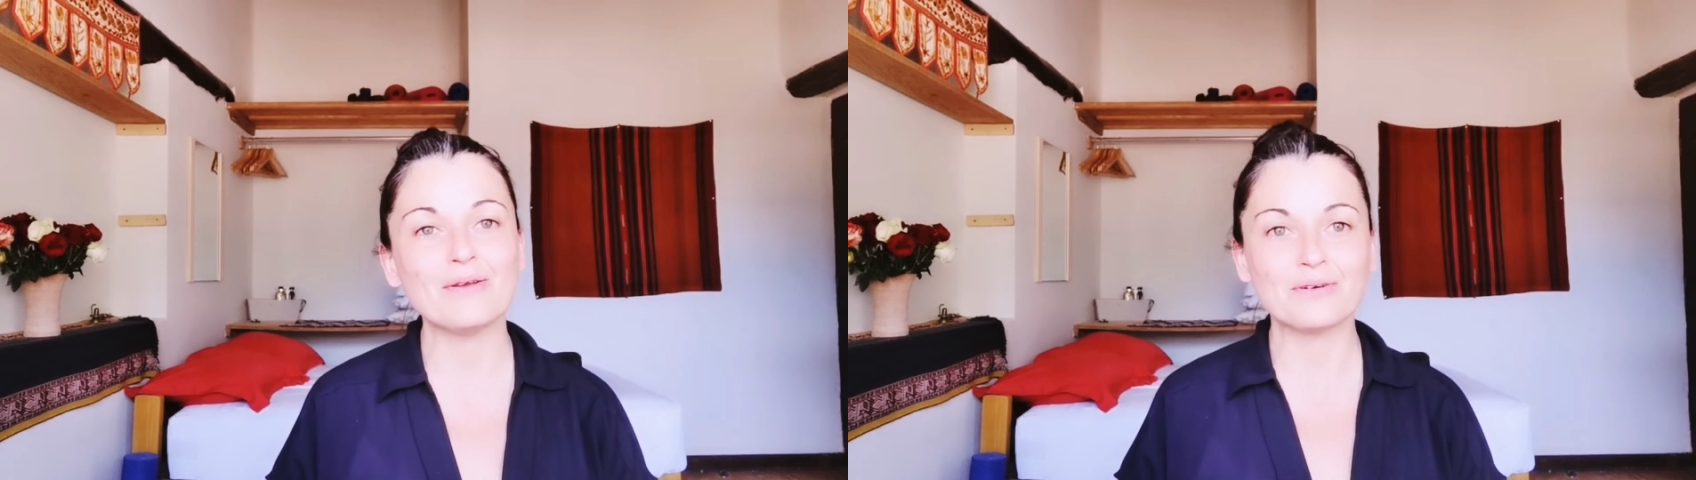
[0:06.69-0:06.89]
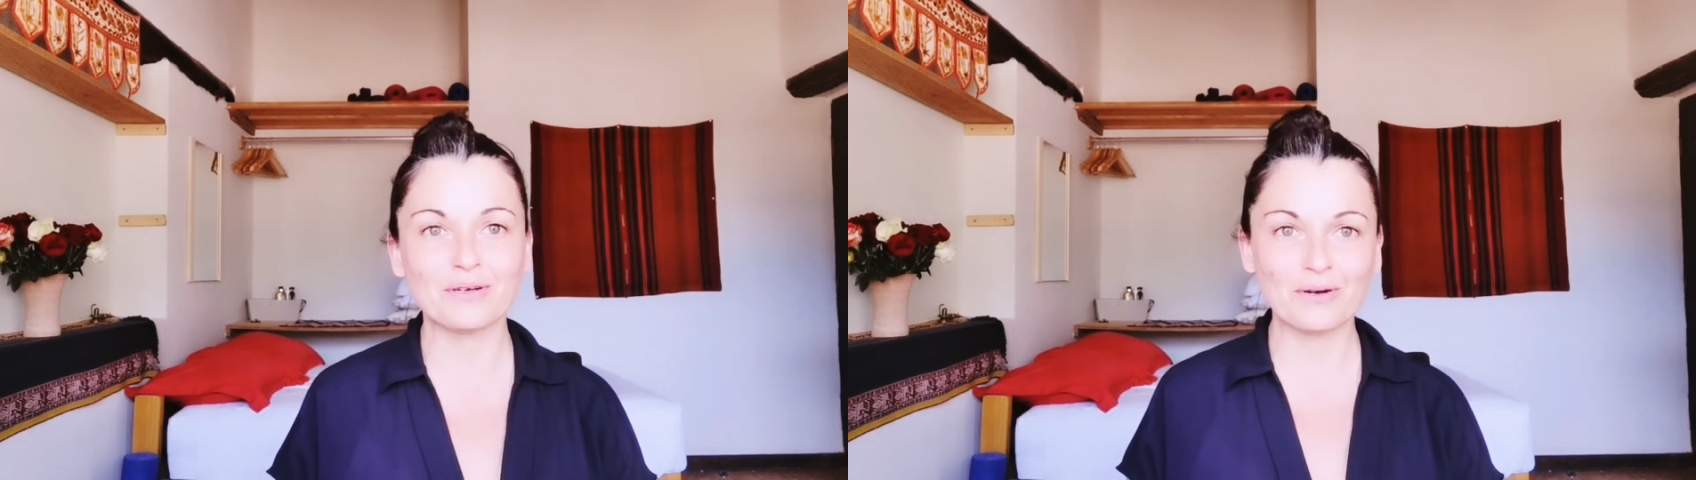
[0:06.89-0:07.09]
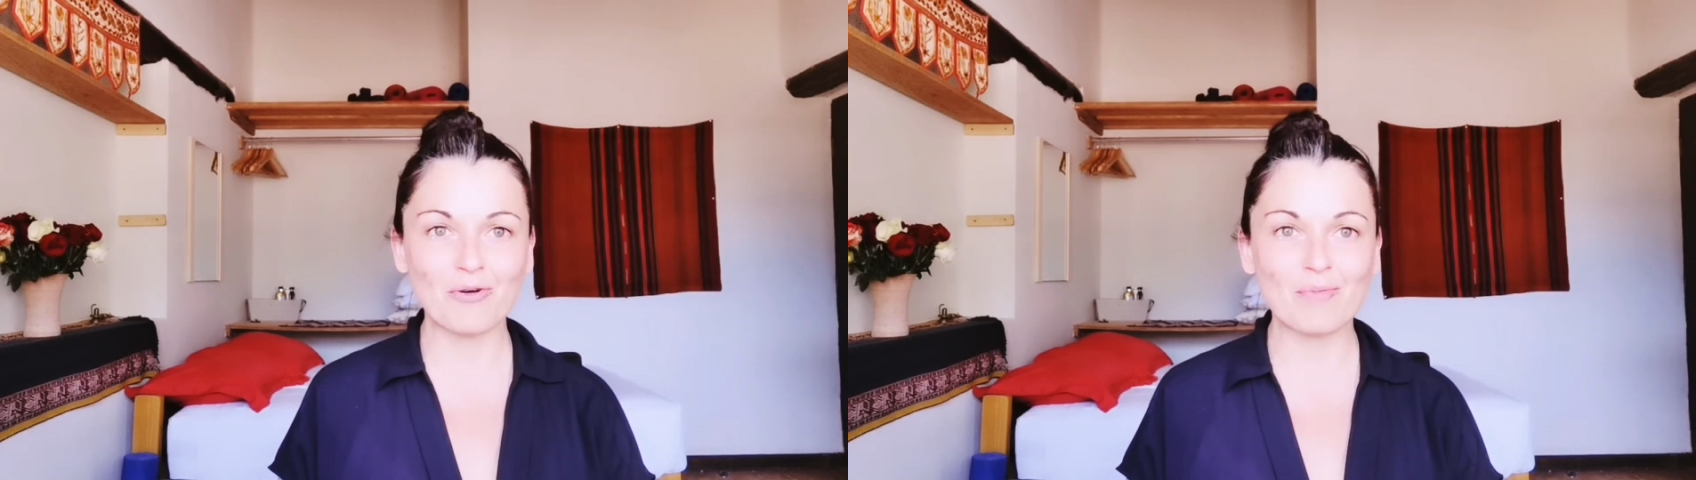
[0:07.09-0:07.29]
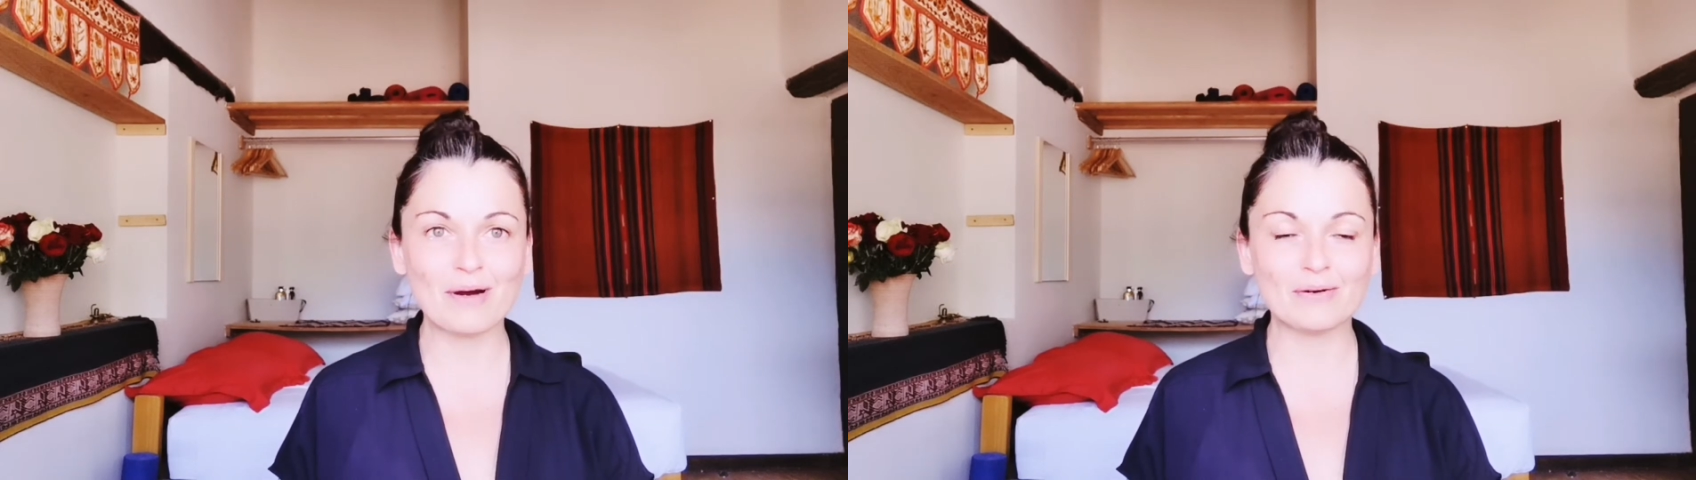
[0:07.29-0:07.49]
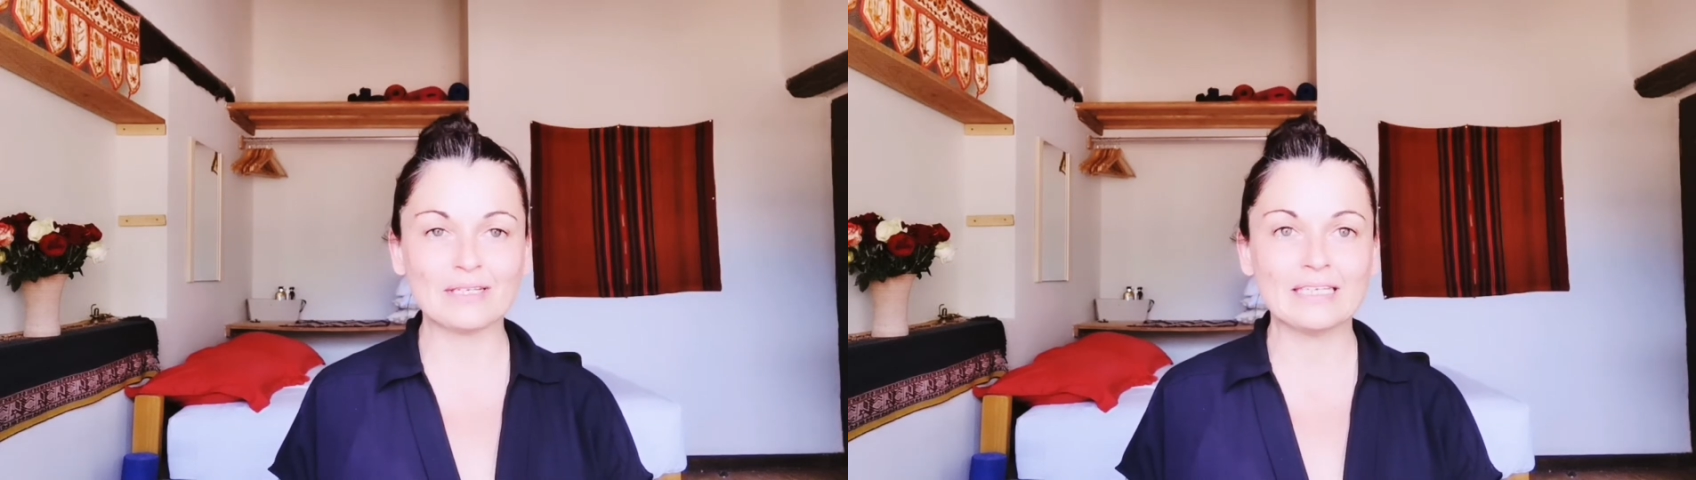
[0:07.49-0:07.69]
you can go
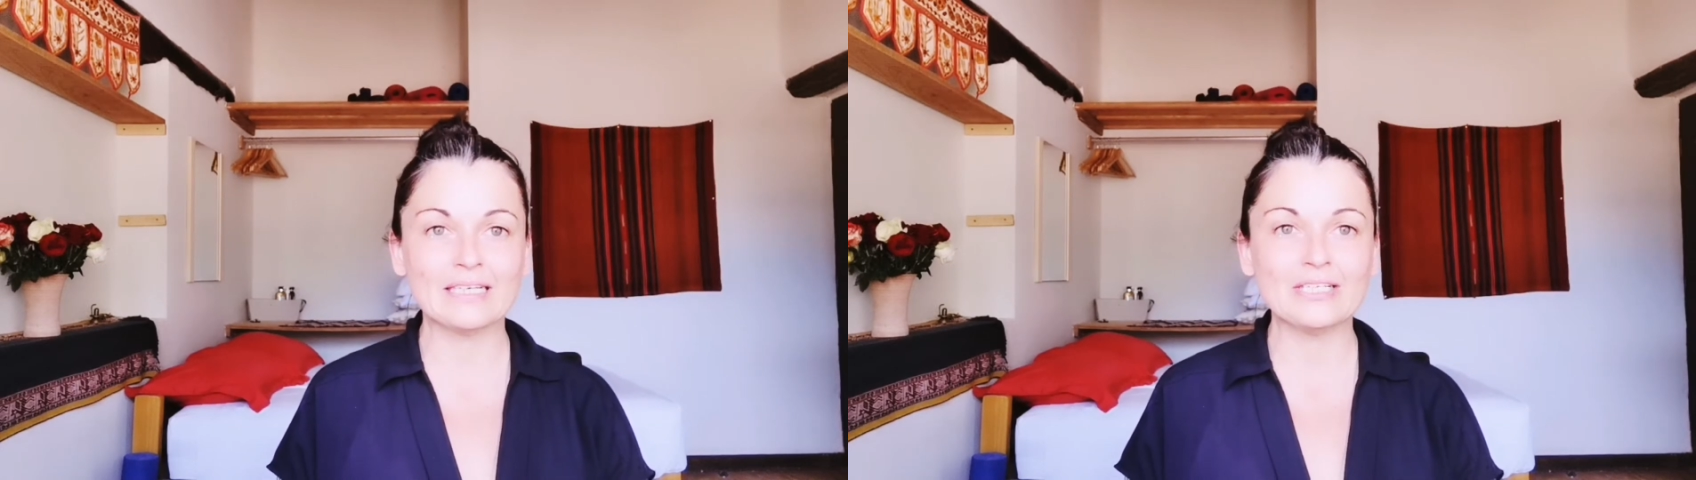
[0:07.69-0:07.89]
about